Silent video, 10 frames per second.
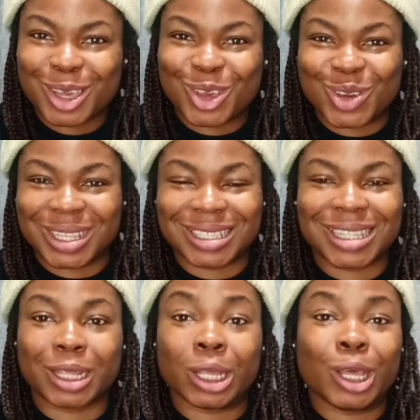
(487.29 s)
You
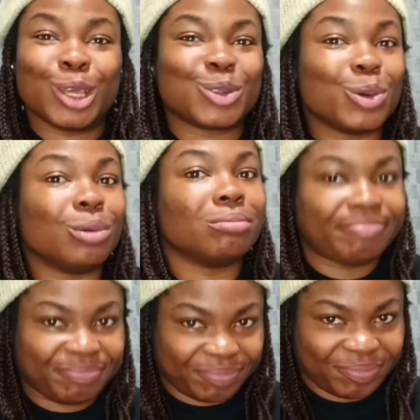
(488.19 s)
understand? So
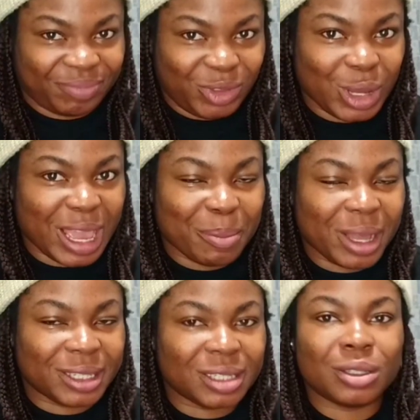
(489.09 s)
you can
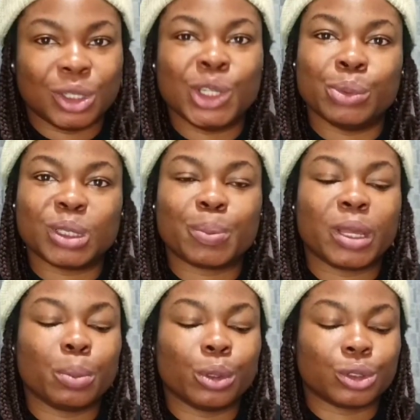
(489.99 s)
imagine you will spend much.